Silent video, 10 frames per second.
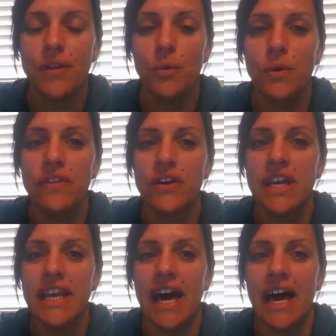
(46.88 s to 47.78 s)
When
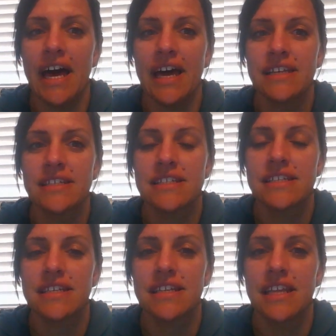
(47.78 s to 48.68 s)
looking at
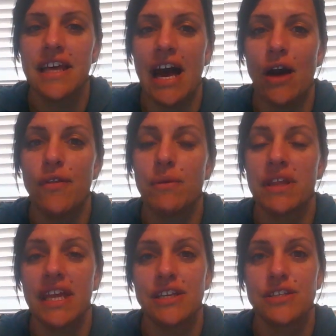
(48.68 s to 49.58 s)
how they
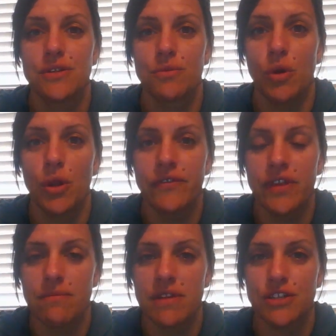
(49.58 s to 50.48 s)
relate to the role of
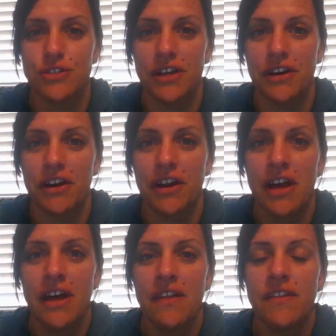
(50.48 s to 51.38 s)
the administrator
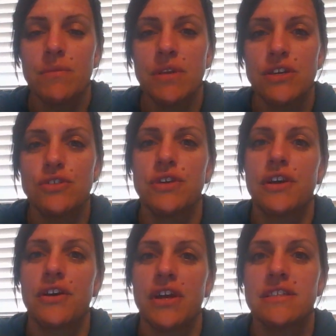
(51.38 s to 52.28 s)

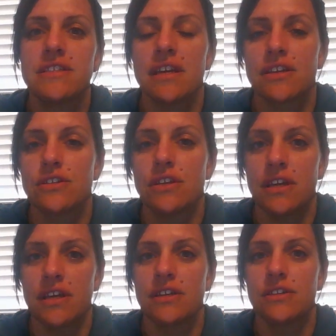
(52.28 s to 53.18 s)
is
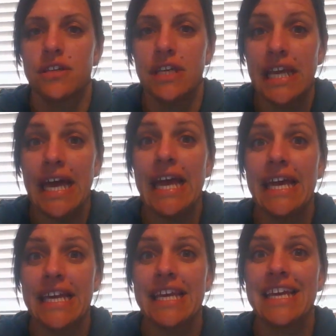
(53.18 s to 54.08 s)
an
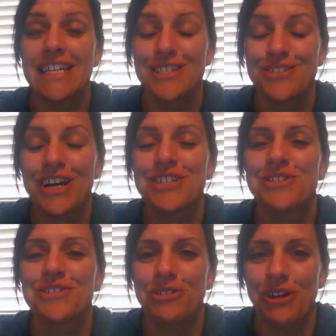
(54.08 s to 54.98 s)

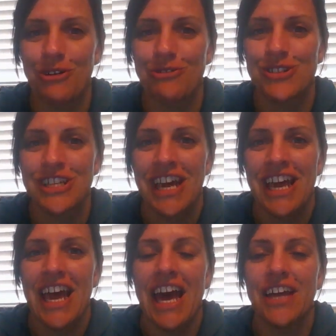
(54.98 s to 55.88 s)
instructional coach.
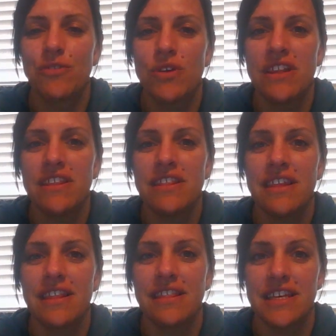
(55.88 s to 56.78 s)
And
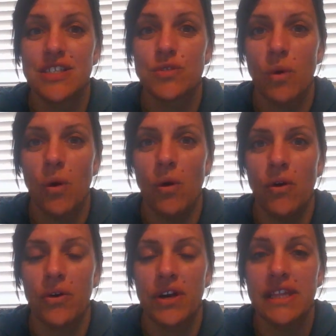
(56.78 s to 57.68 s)
with this
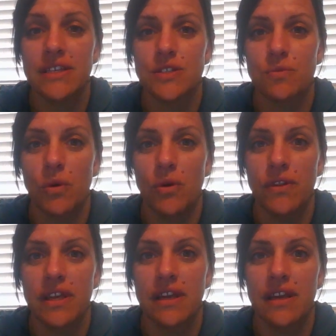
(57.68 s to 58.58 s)
role, or in this role,
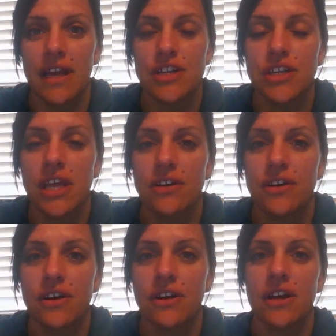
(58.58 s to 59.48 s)
the
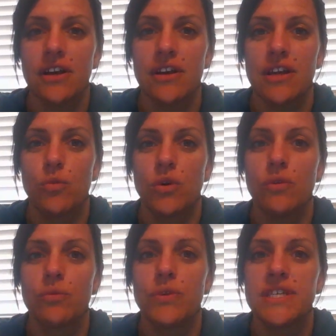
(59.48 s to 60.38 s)
educator
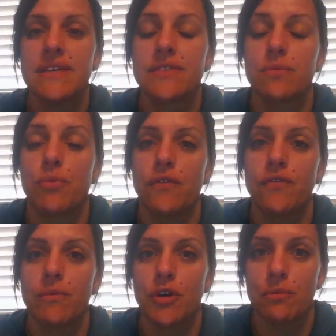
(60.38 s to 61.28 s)
will receive support from their